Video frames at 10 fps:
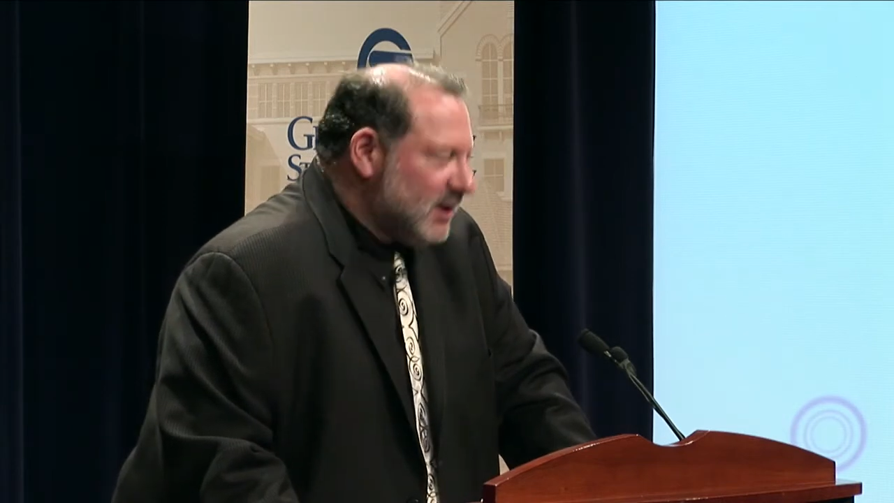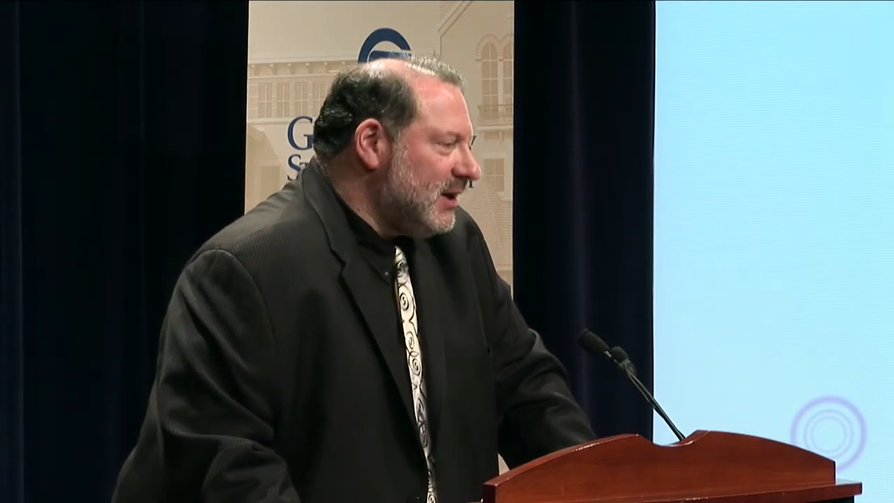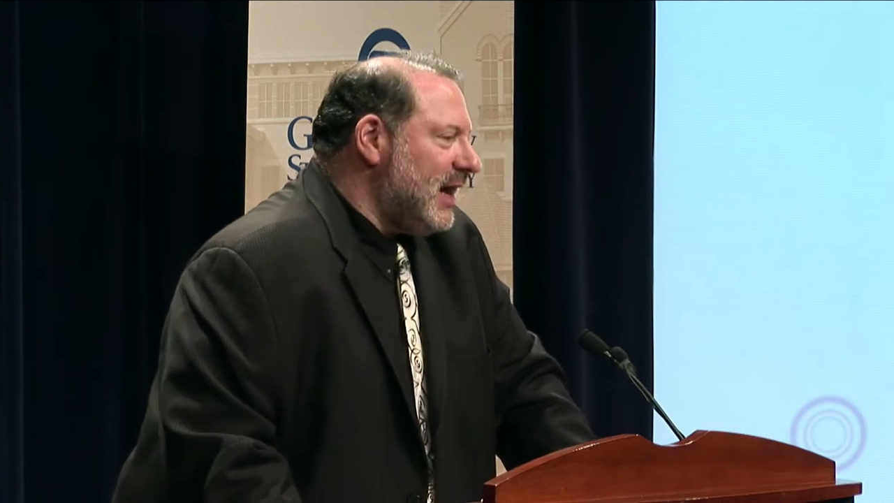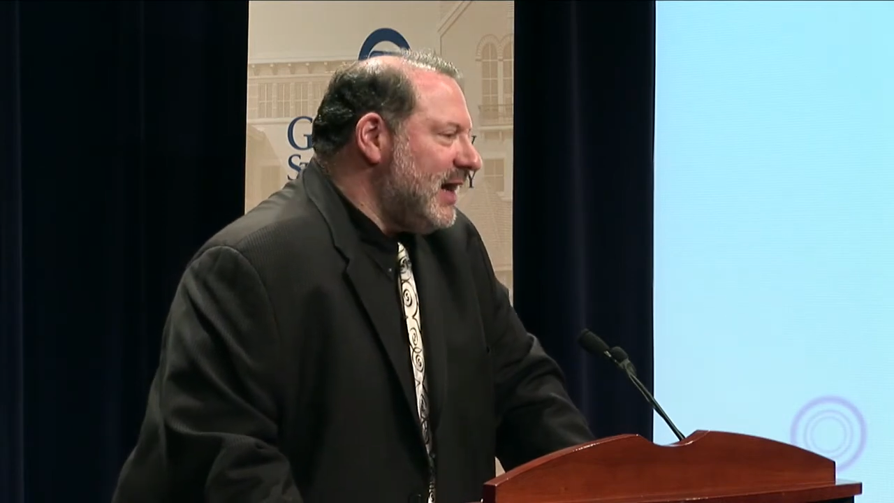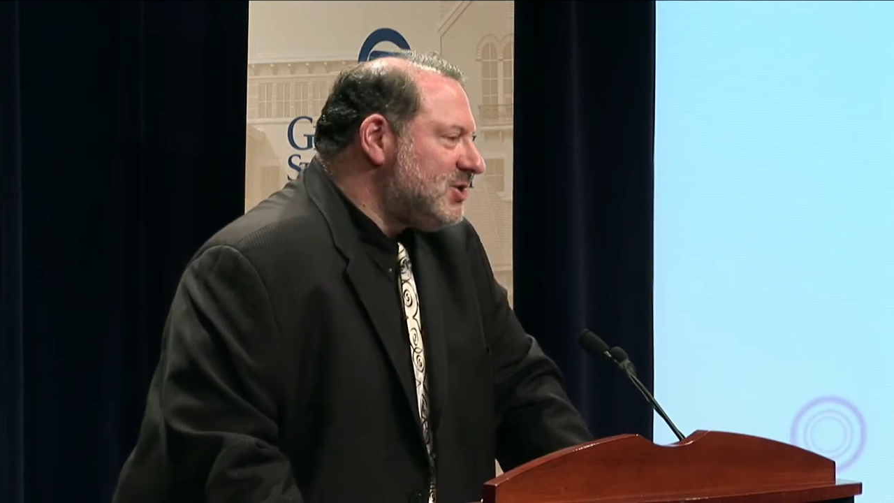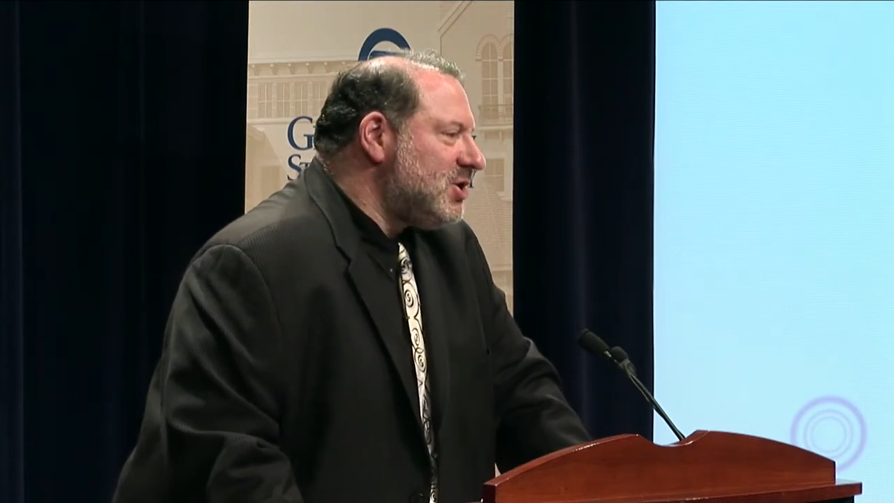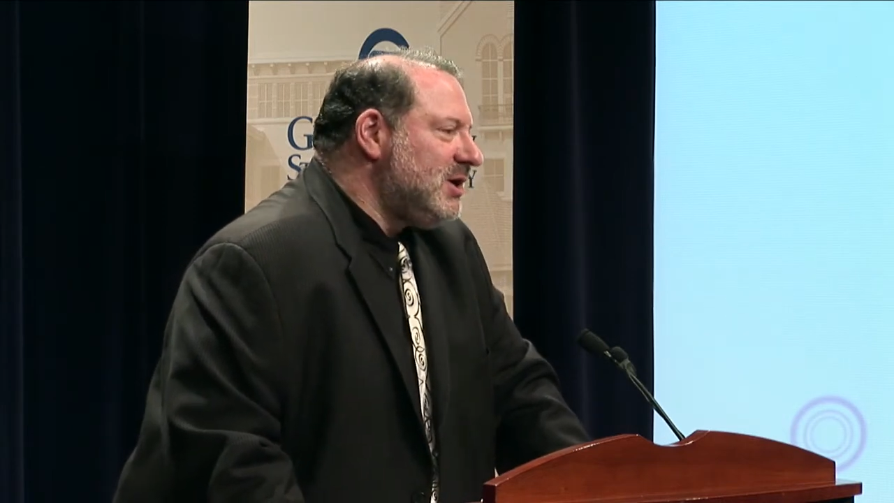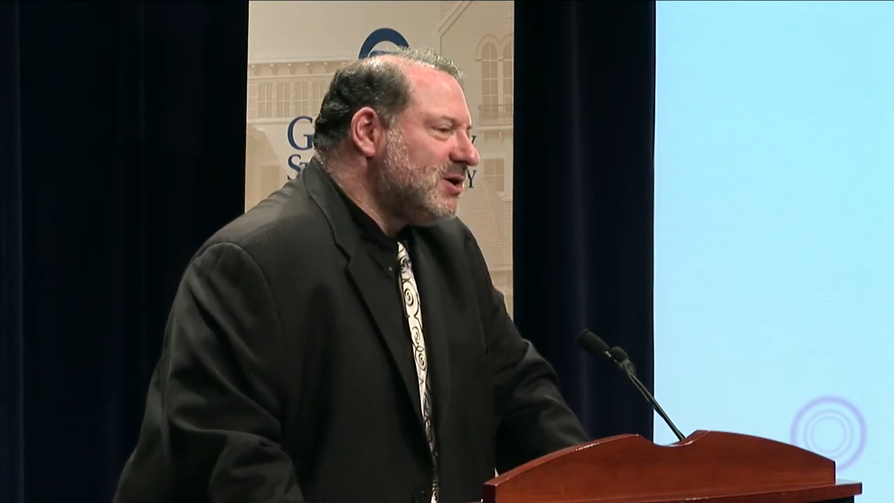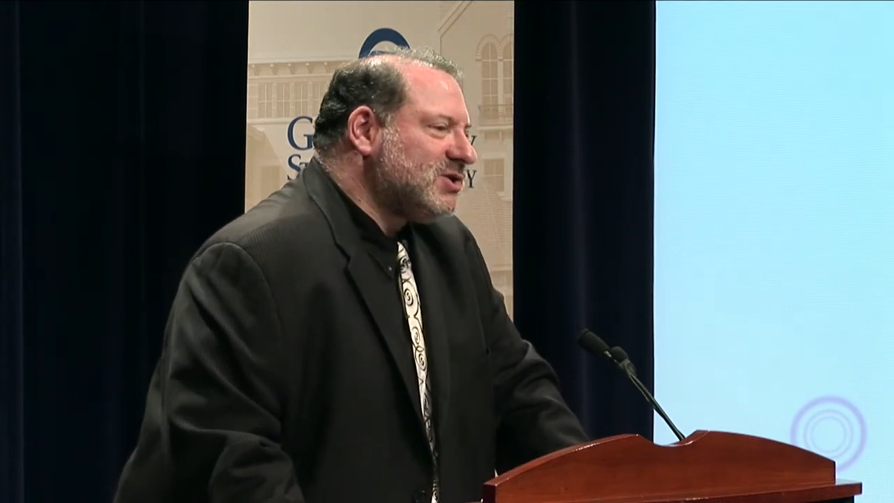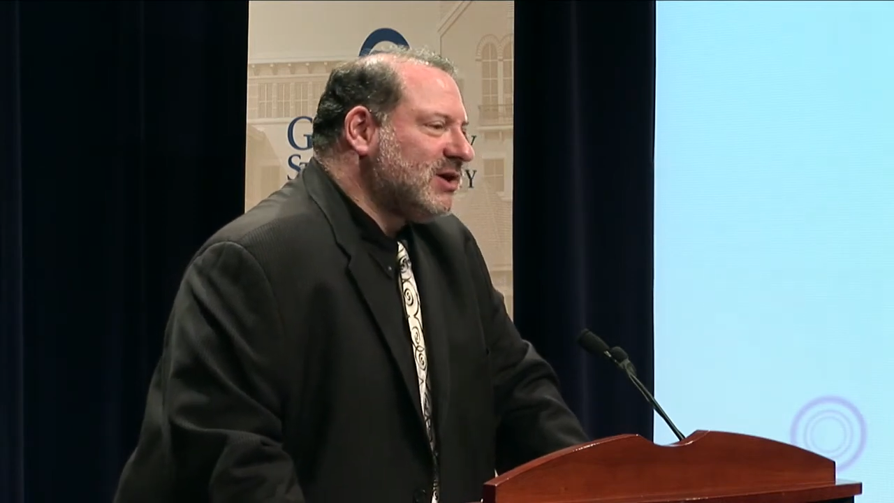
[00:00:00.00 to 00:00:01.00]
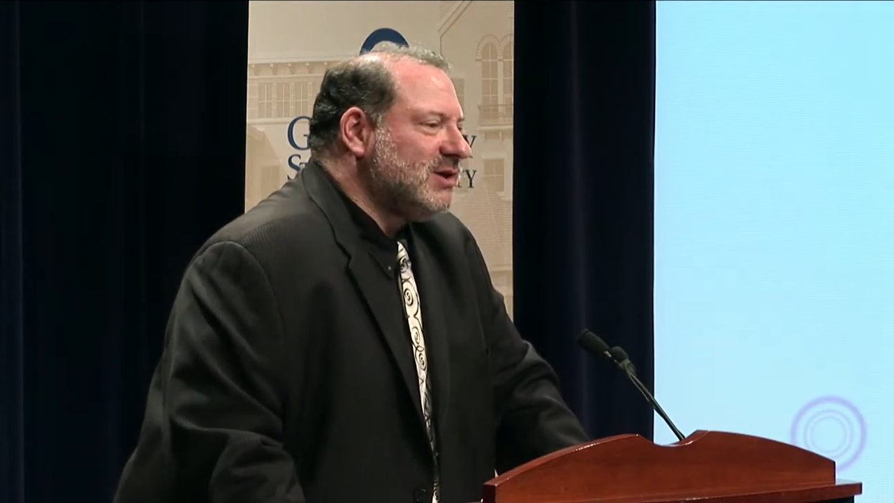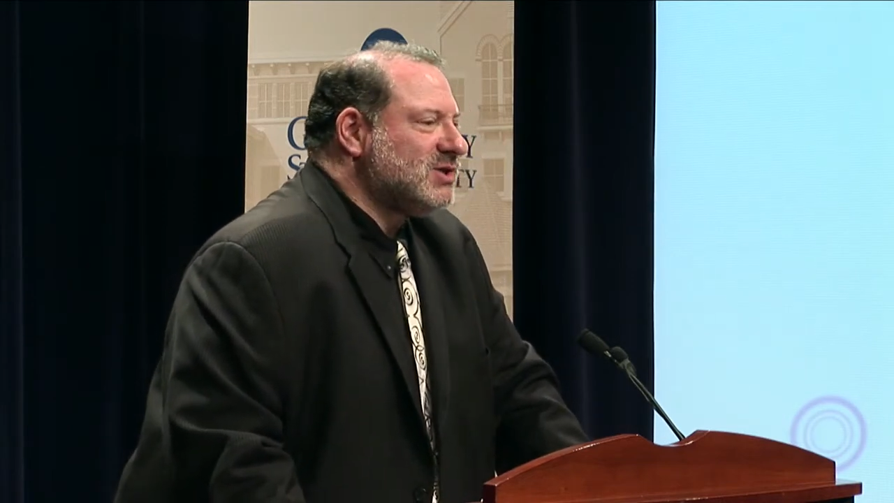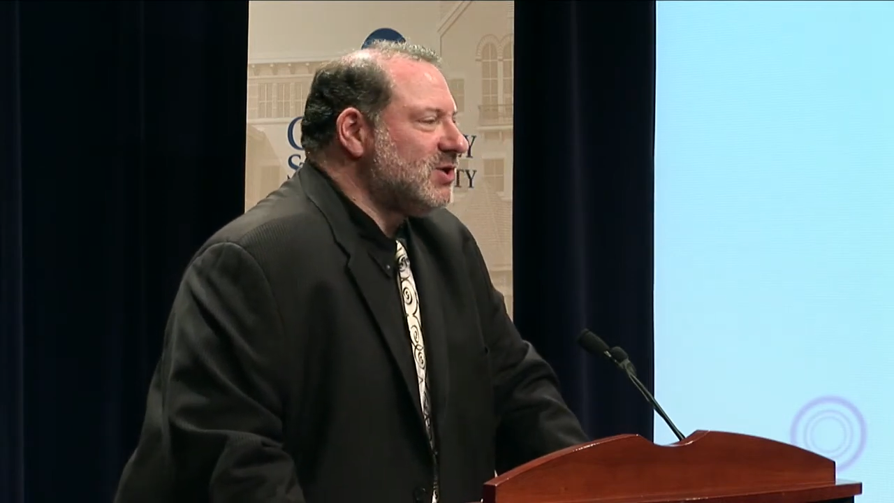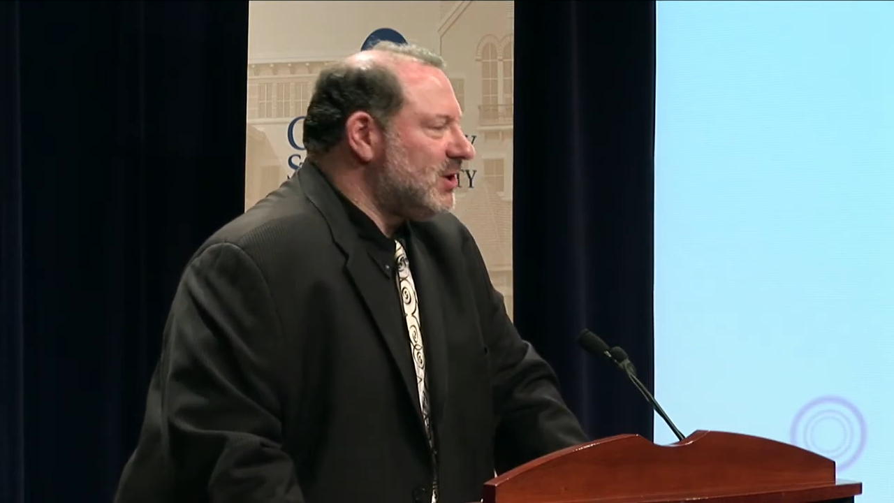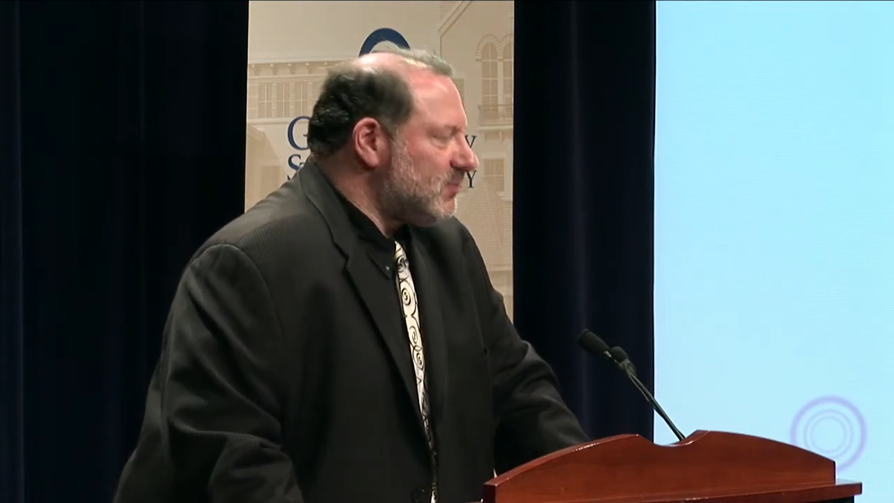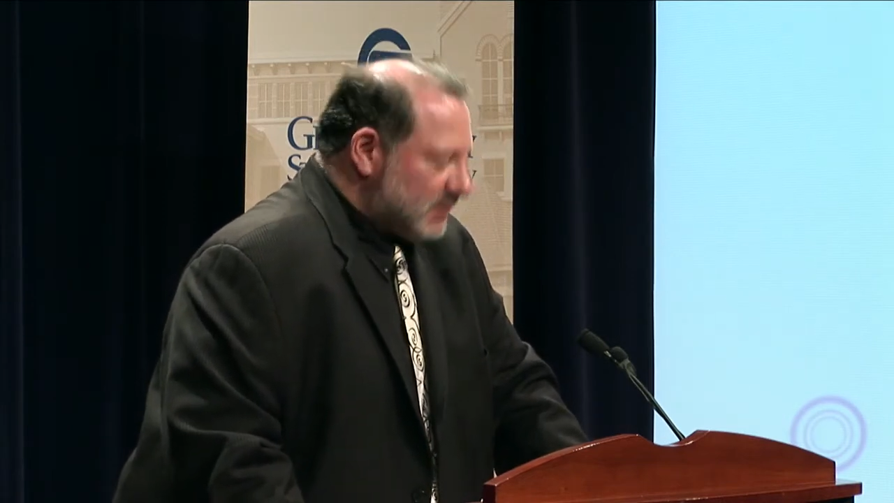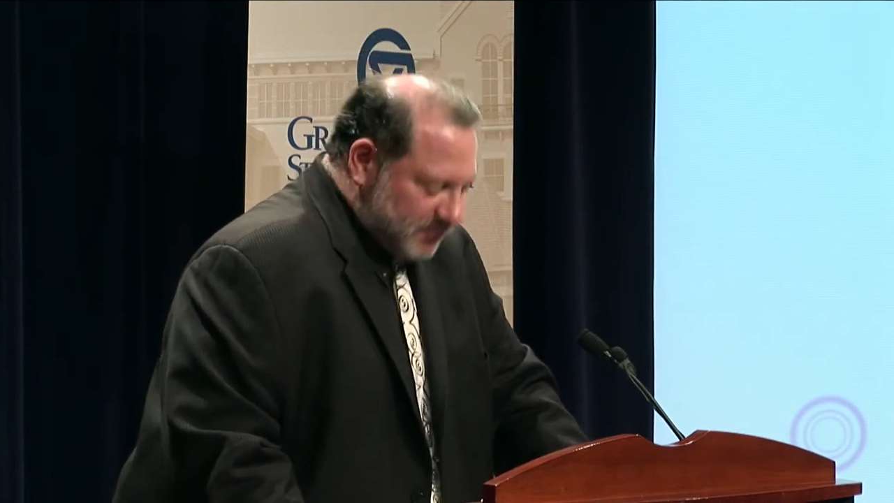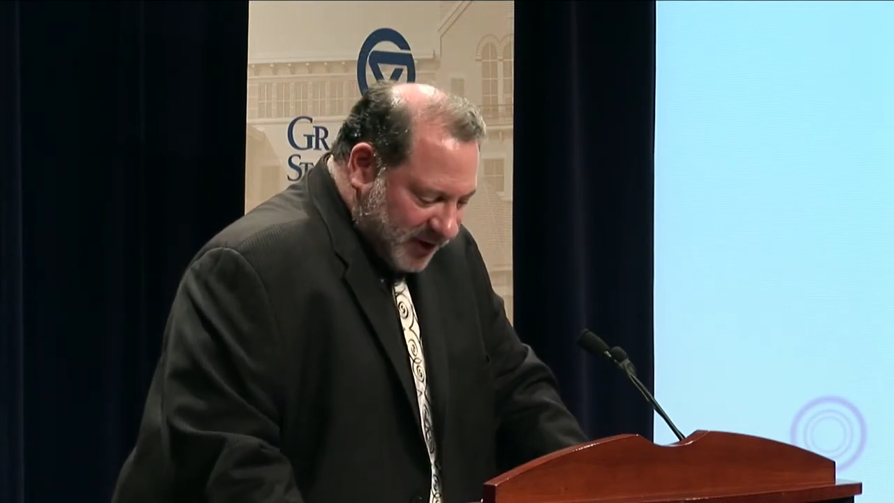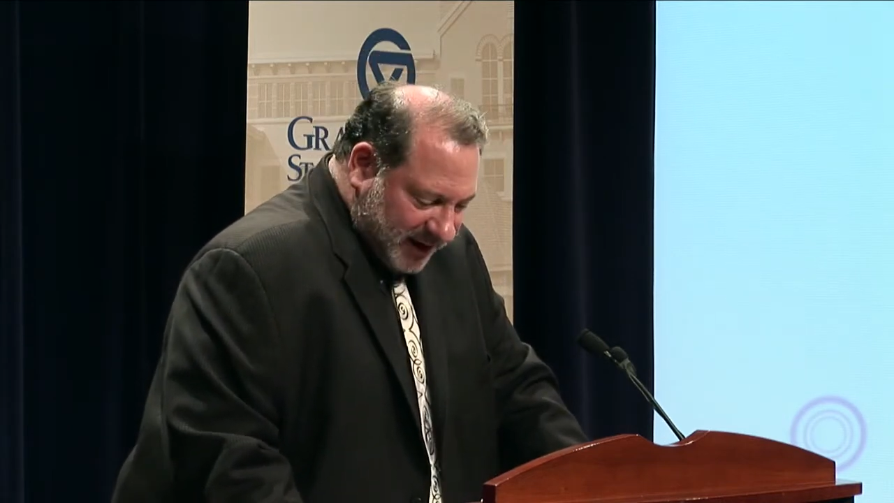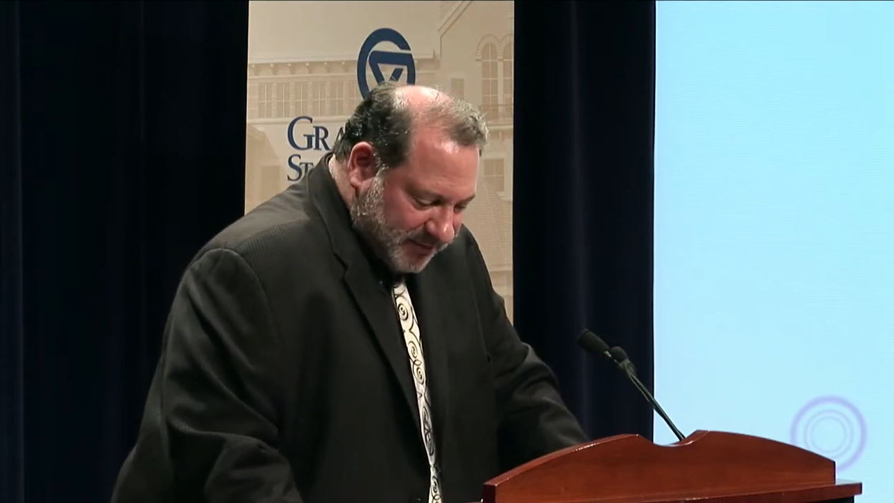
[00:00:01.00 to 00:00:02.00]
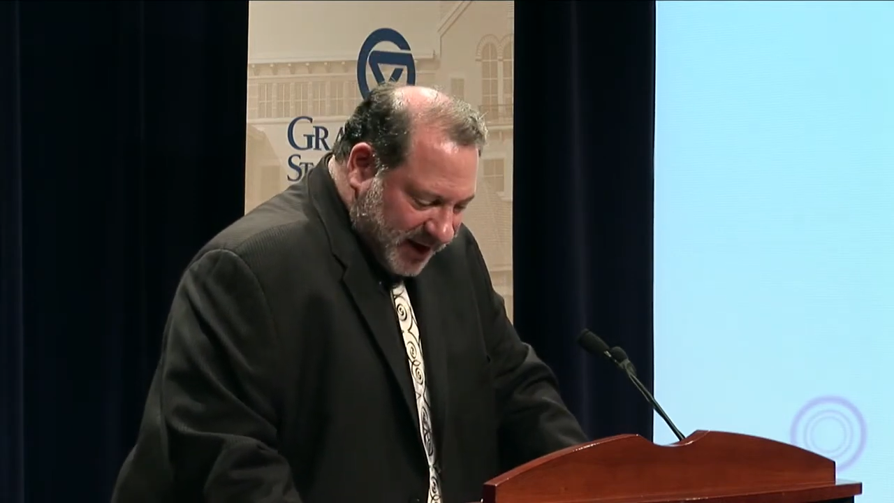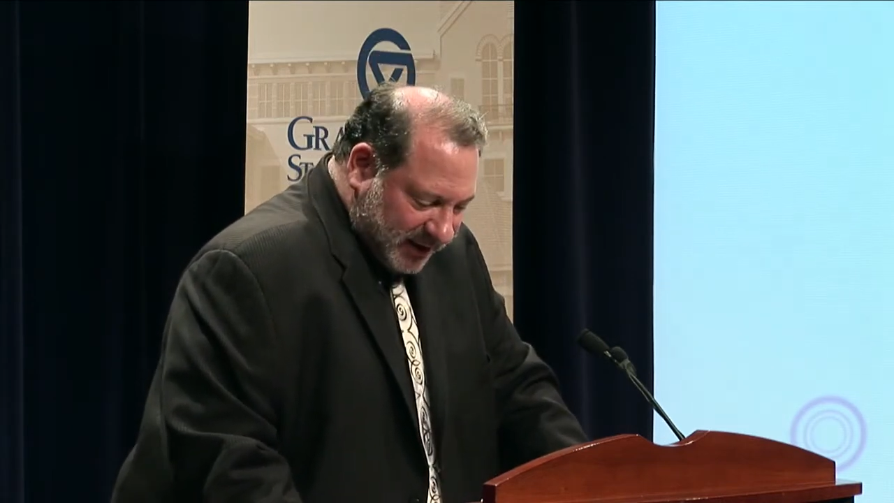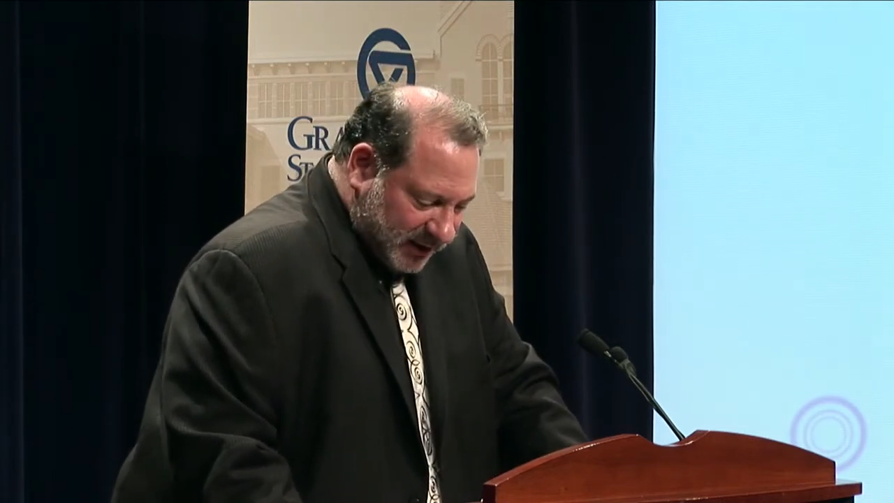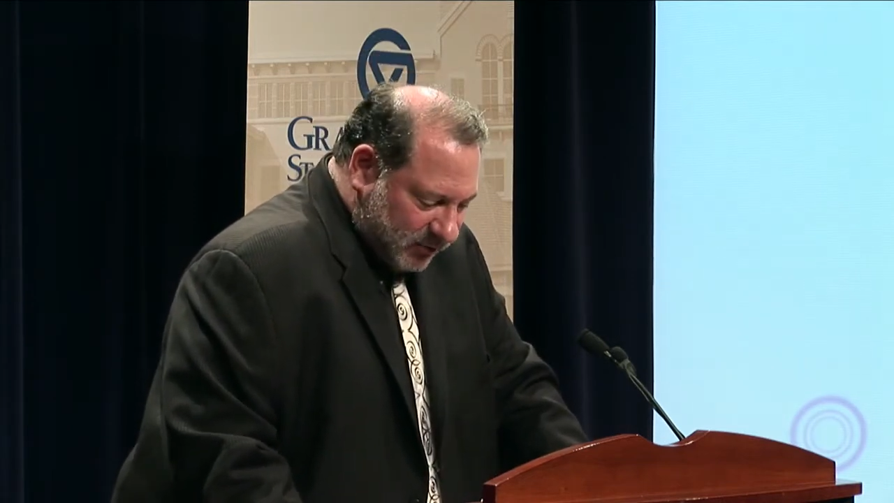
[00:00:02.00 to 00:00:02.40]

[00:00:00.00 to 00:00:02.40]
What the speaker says: Now, engineers are concerned with pragmatic